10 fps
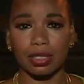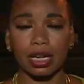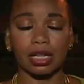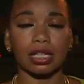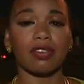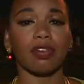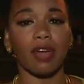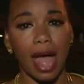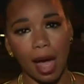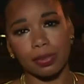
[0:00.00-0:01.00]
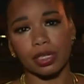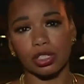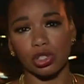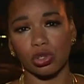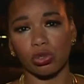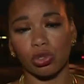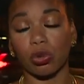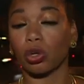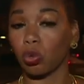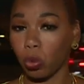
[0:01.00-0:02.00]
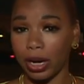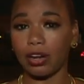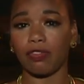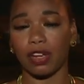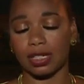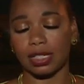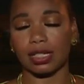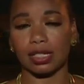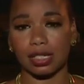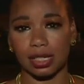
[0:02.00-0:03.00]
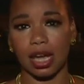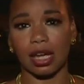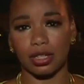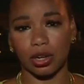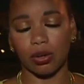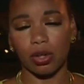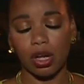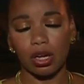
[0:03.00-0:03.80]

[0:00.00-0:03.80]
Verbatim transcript: take a leave of absence due to a grade fixing scandal.